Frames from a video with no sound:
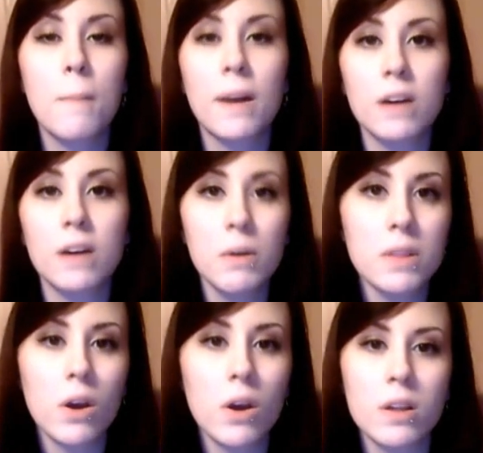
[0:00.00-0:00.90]
By
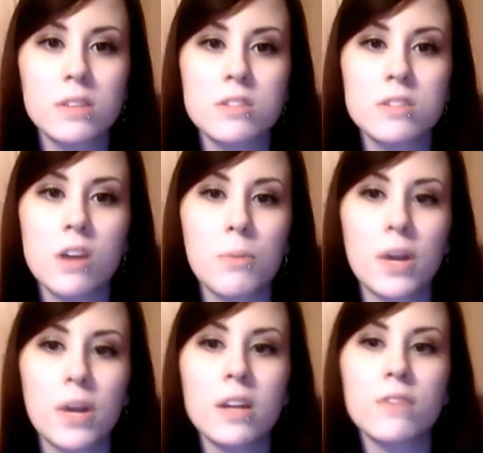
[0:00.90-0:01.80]
allowing the audience to
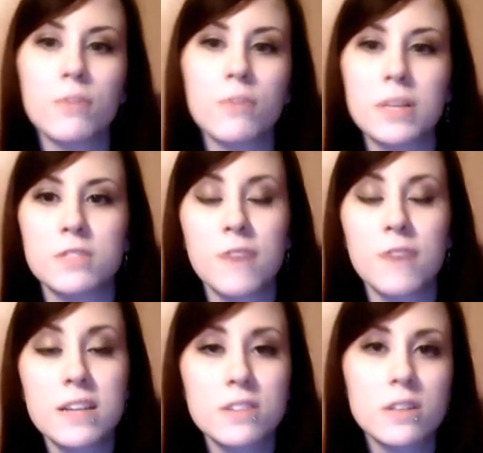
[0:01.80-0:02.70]
comprehend information
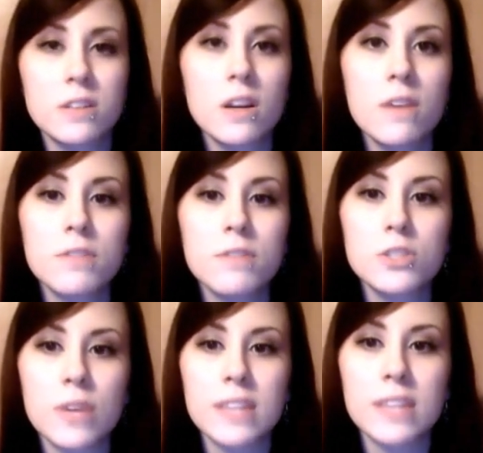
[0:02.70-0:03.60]
faster,
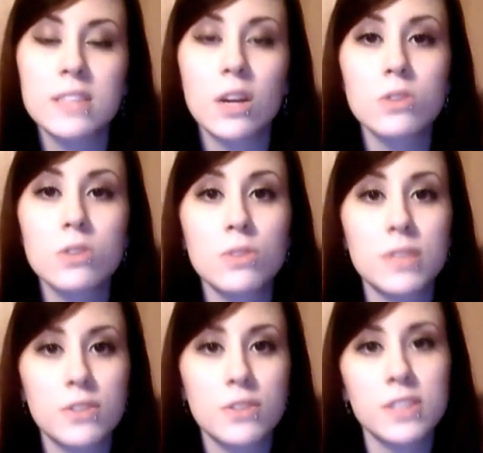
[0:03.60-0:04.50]
visual aids can also
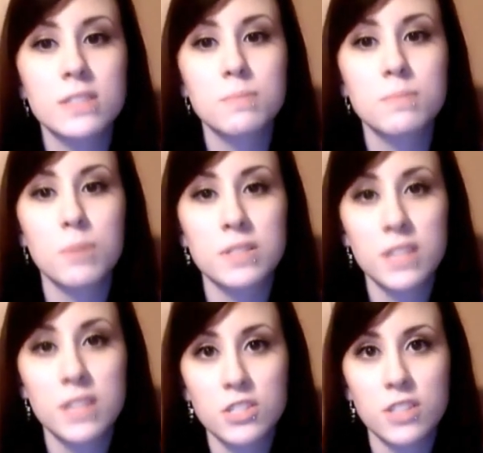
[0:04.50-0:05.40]
decrease
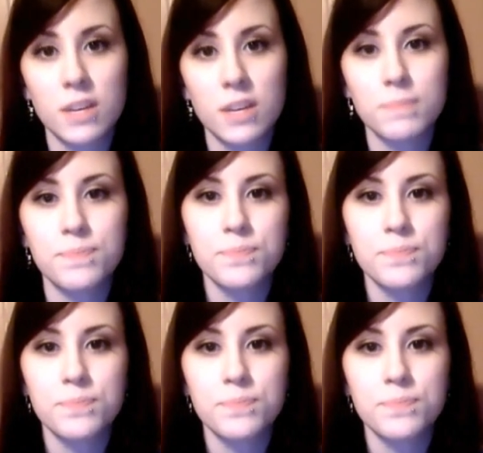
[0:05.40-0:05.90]
presentation time.